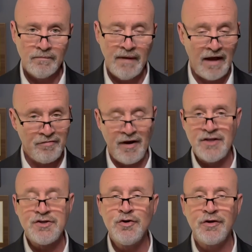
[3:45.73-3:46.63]
And
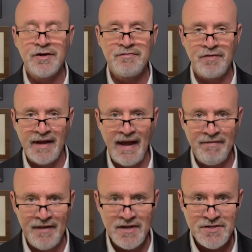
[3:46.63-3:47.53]
friends, who could
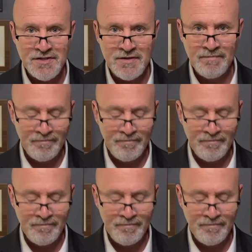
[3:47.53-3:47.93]
forget this?